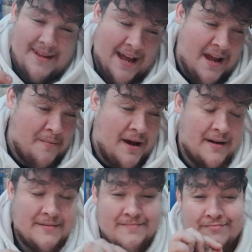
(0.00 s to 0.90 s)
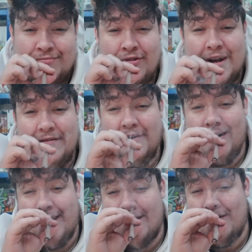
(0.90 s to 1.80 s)
Hey, man. Pretty
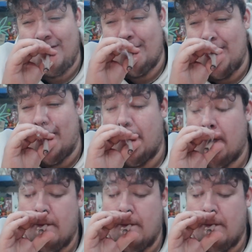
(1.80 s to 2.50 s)
fucking good to me.